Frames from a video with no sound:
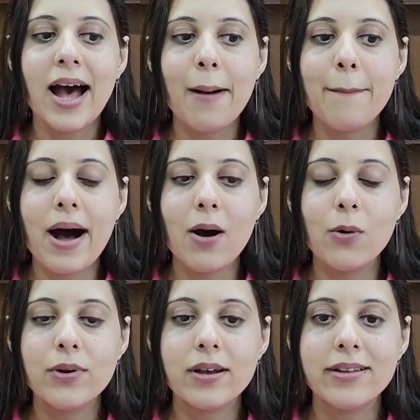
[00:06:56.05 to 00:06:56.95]

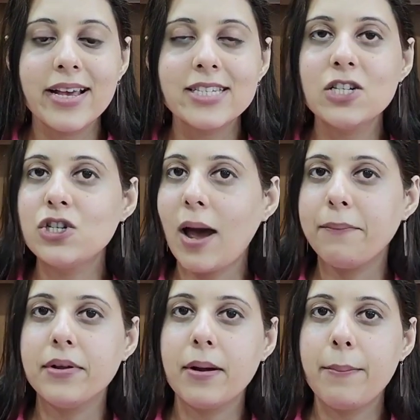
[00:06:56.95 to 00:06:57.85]
There's this
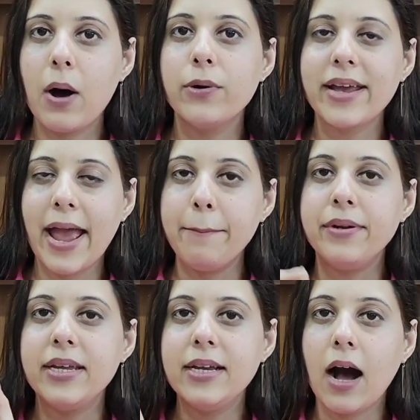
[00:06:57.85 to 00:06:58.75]
chapter about
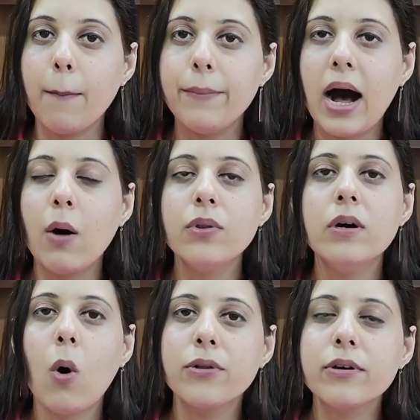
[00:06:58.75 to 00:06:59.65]
empty cup. How
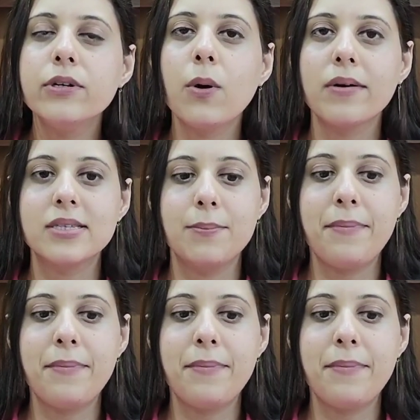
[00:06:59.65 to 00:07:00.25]
the author talks